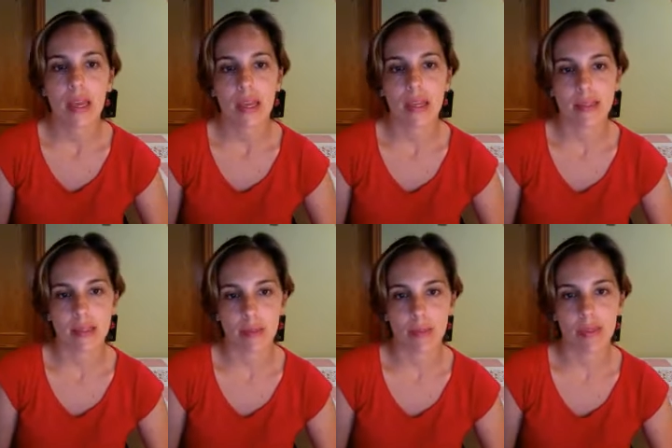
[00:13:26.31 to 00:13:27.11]
It's
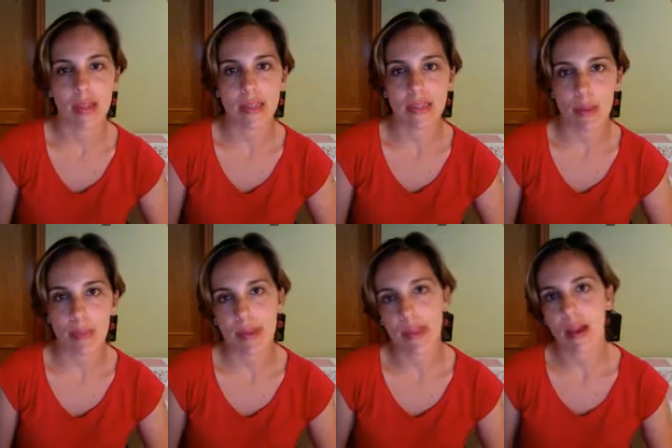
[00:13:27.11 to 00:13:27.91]
something that is
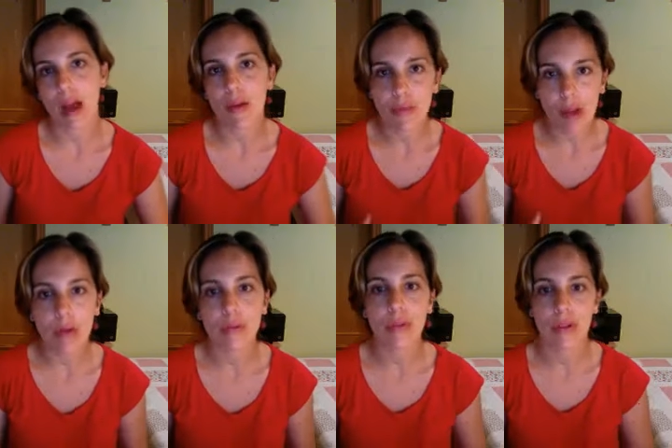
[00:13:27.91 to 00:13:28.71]
happening
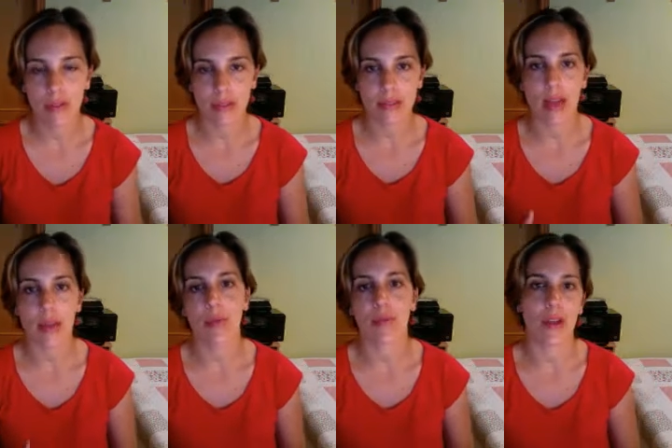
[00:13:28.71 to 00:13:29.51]
around the
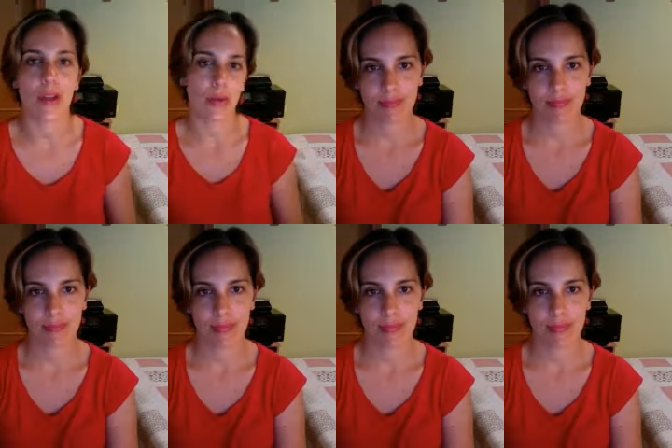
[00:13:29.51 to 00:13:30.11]
time of now.